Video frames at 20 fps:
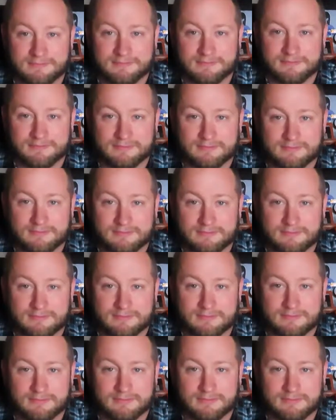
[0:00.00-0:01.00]

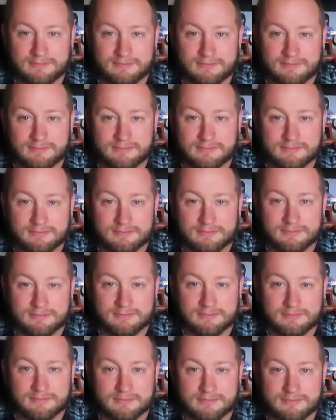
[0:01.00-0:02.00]

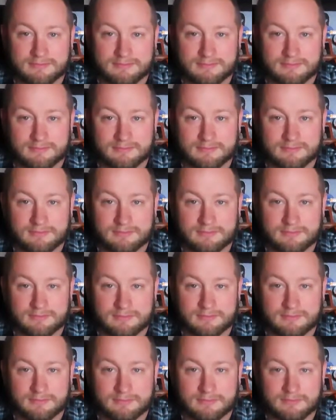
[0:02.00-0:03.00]

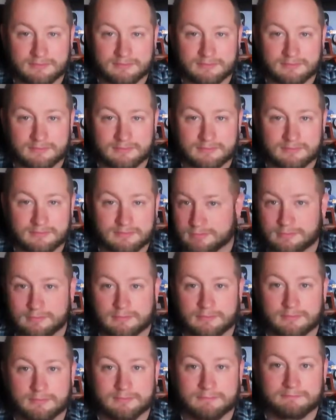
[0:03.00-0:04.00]

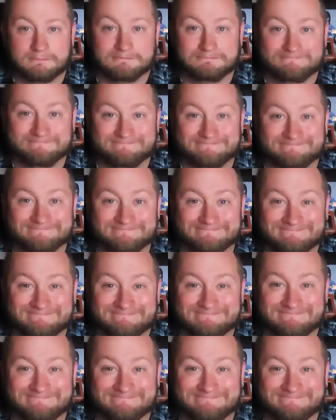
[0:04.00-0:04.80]
(silent)